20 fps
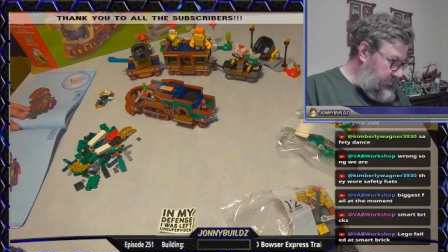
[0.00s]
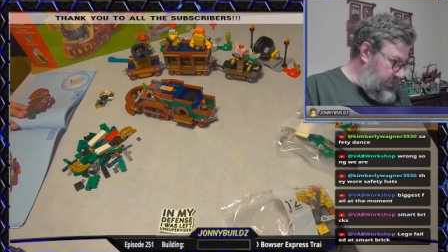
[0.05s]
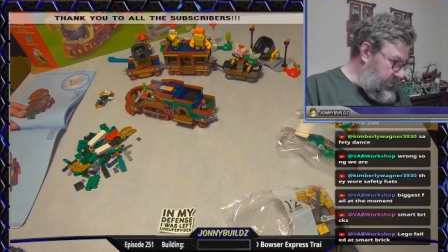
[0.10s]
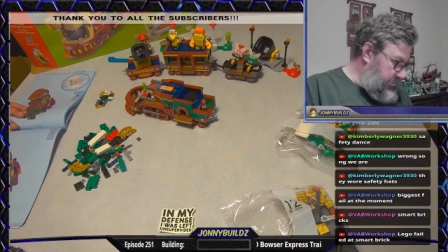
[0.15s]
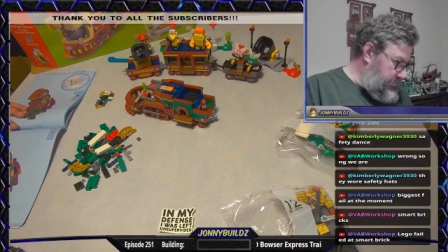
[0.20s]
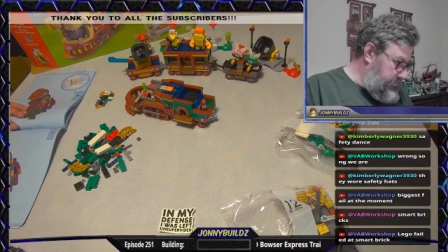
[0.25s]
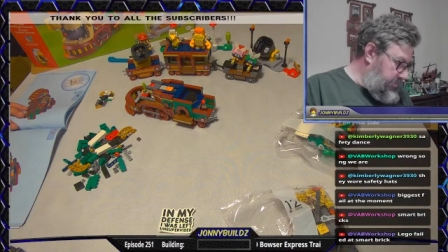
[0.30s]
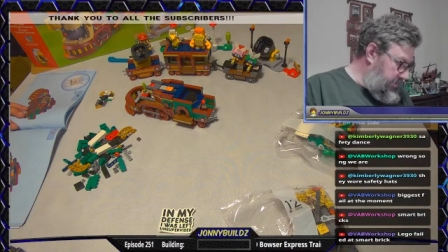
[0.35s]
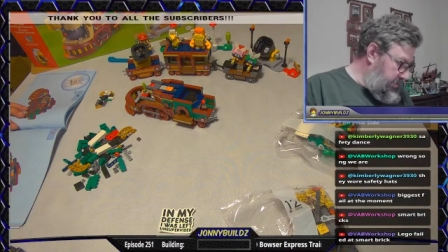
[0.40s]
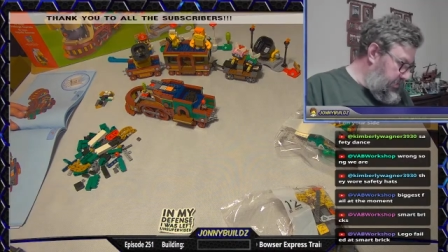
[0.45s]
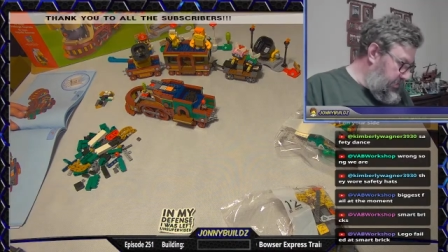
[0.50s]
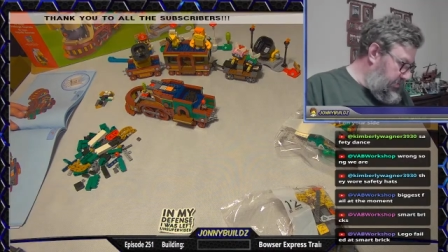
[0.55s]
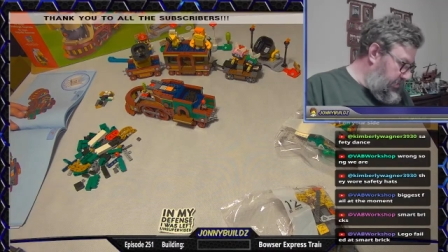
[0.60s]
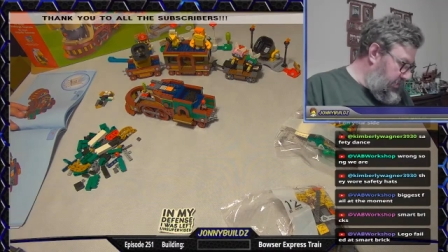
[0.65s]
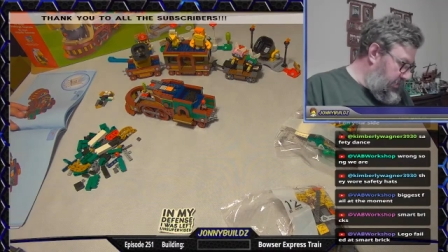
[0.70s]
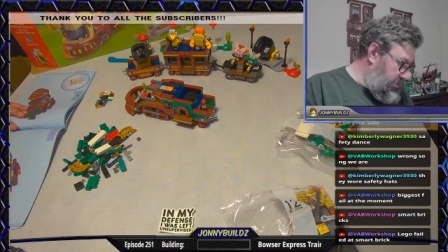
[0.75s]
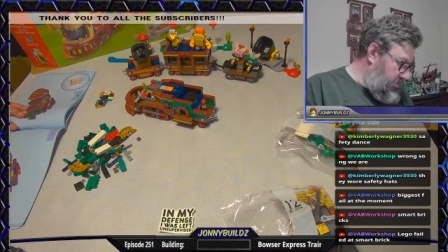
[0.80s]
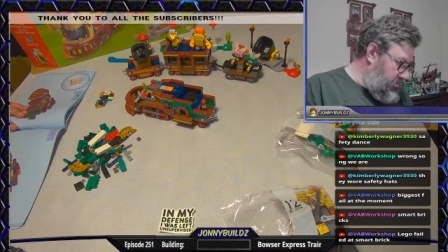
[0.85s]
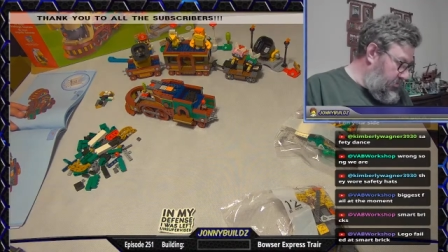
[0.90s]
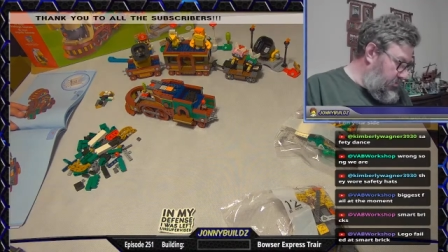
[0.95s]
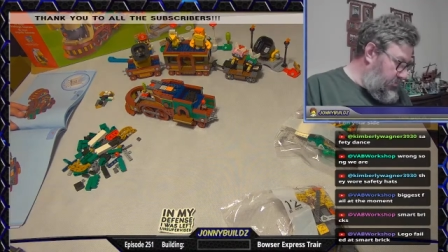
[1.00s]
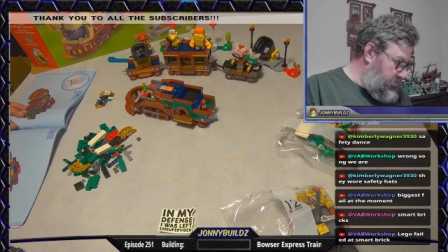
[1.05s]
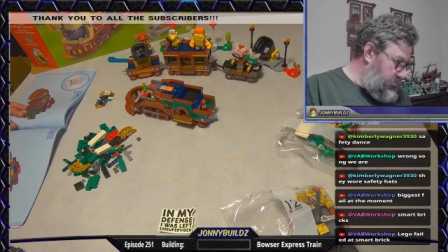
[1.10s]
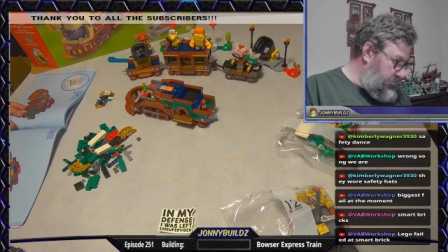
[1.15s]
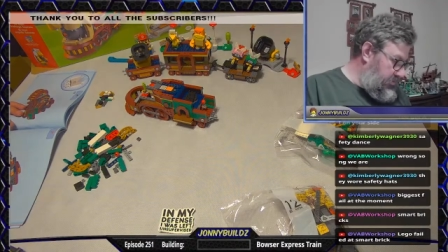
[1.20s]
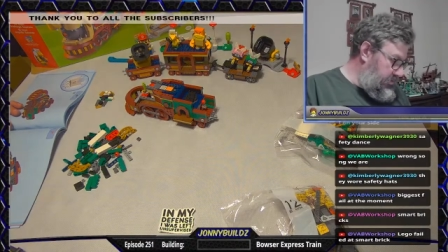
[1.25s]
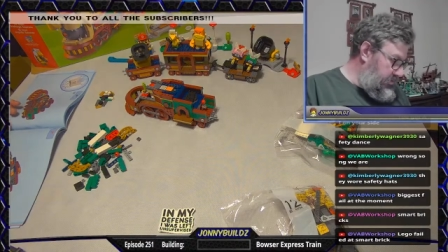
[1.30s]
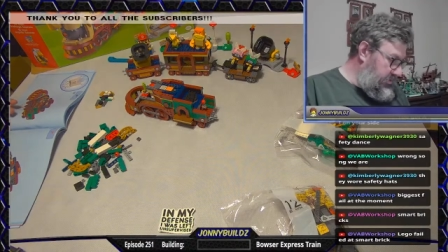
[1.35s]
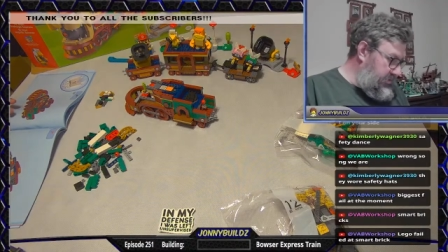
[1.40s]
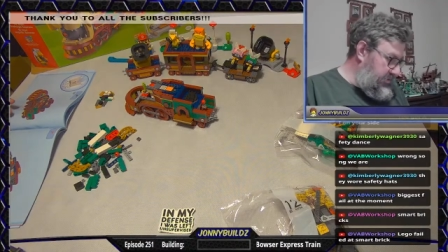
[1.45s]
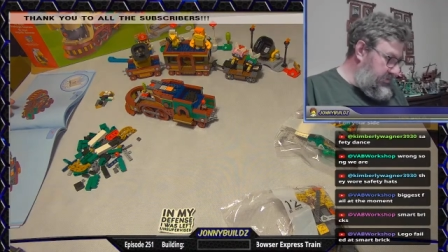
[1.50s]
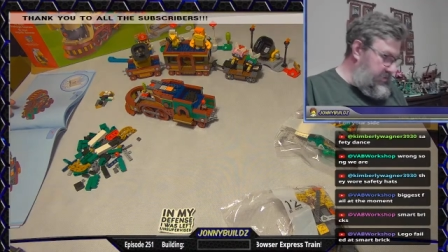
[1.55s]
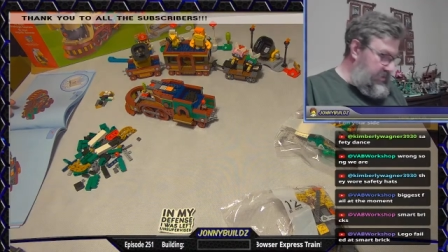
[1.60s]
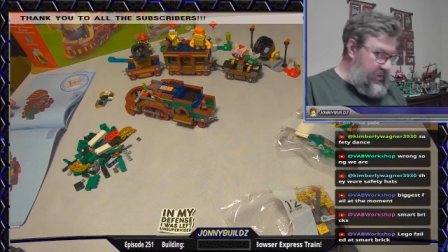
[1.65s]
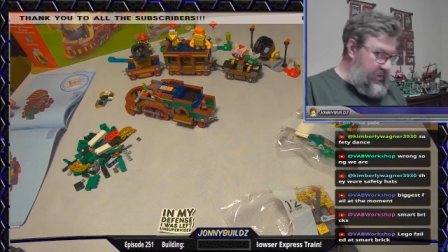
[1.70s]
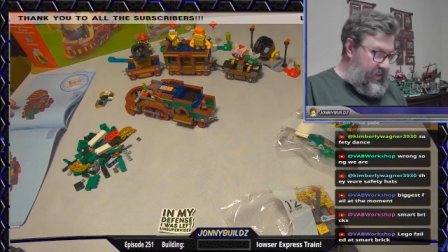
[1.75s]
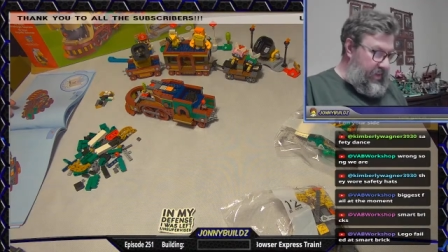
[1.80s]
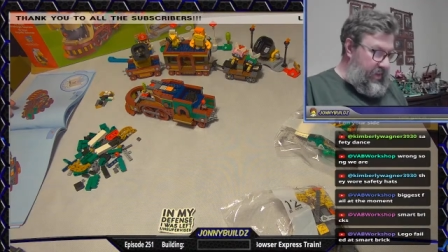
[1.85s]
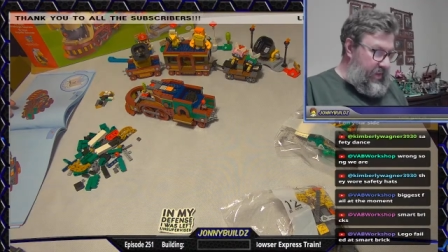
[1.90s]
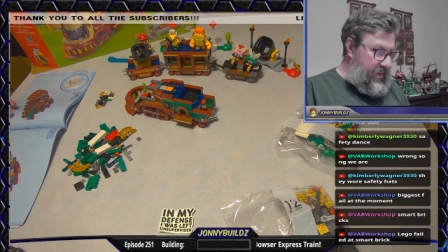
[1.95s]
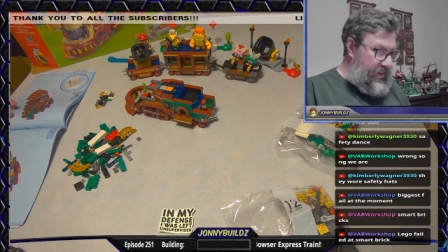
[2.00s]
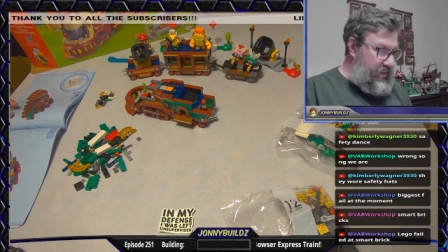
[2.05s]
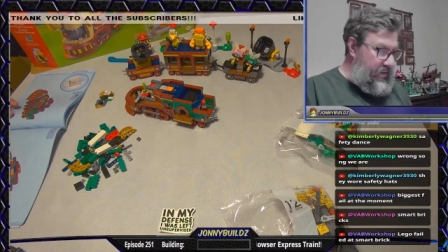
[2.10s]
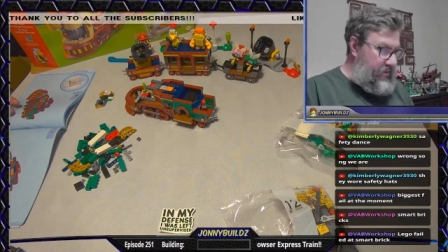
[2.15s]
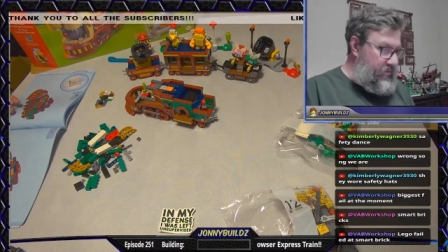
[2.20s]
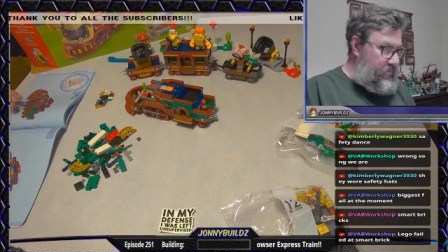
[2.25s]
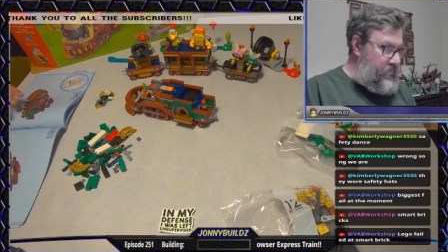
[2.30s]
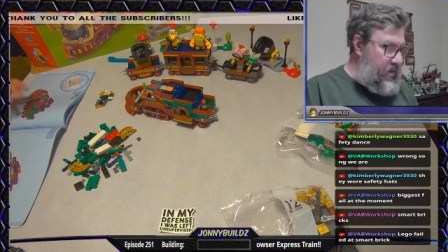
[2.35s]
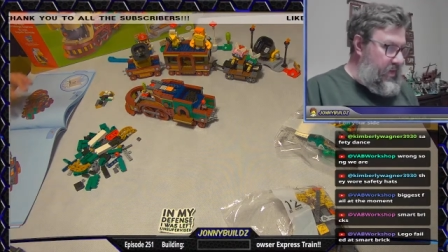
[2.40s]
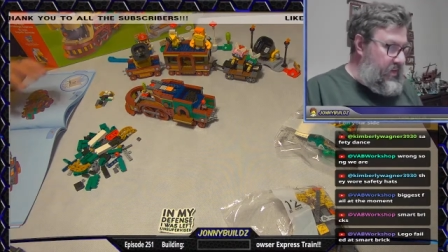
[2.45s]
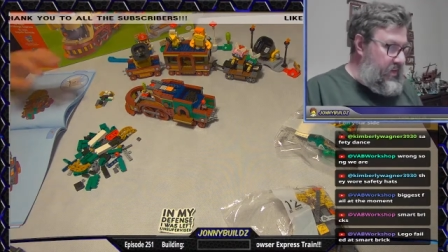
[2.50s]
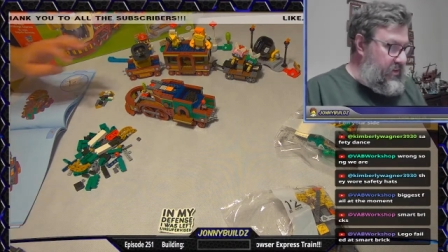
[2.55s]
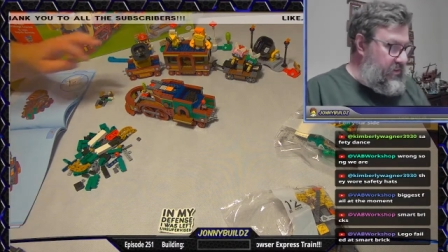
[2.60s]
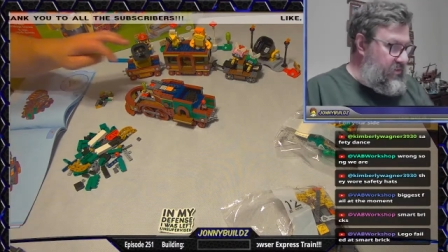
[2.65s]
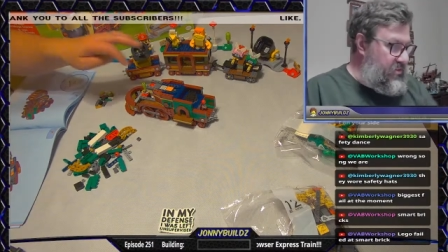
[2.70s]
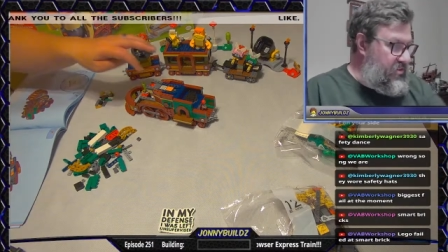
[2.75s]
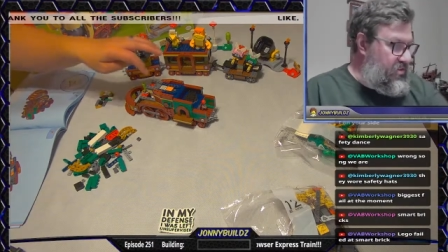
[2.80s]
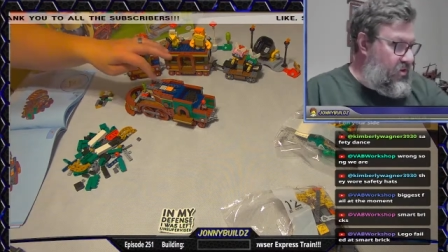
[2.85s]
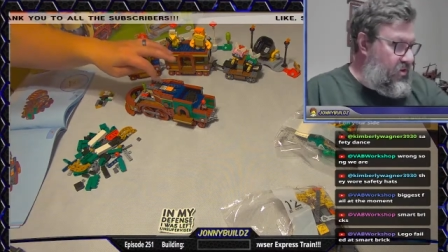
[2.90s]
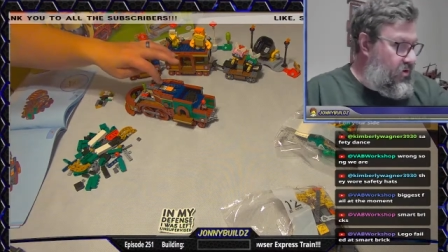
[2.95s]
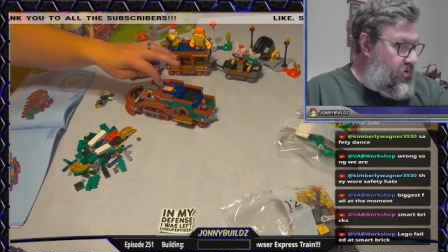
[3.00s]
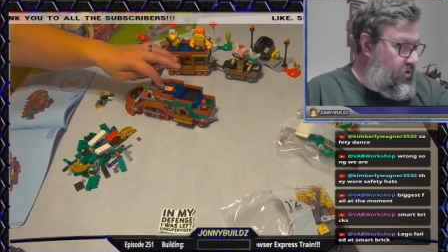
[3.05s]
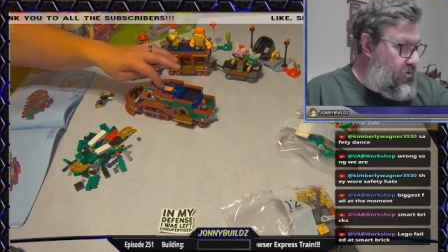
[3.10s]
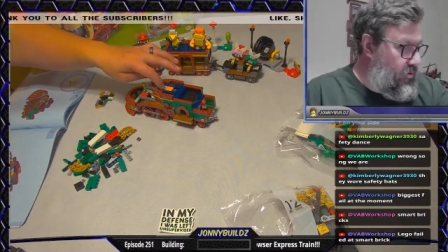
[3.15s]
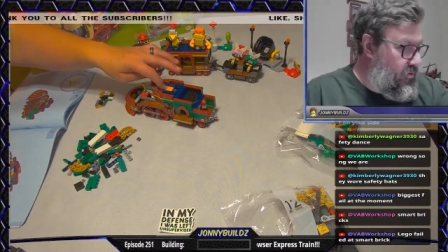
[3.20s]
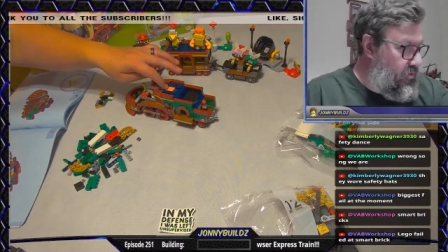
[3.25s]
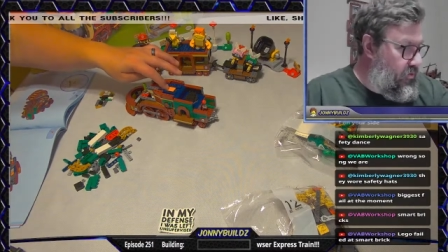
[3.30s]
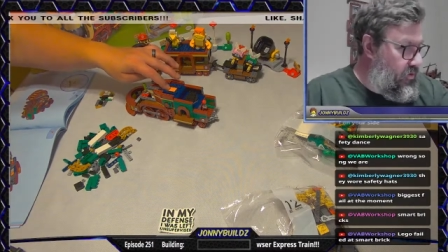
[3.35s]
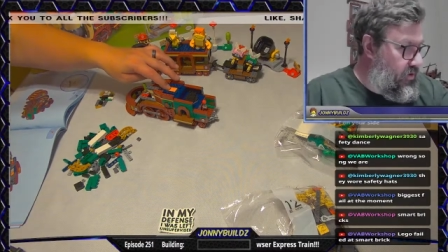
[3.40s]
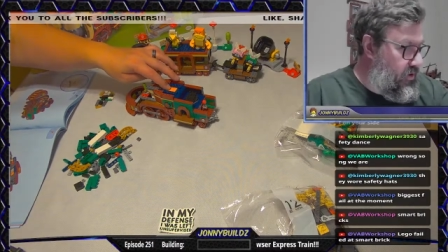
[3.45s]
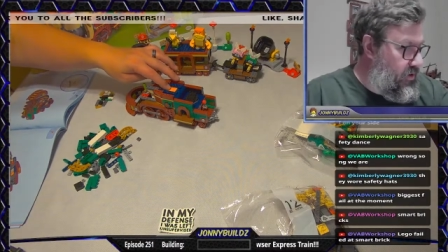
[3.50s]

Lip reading: But then they go and make it so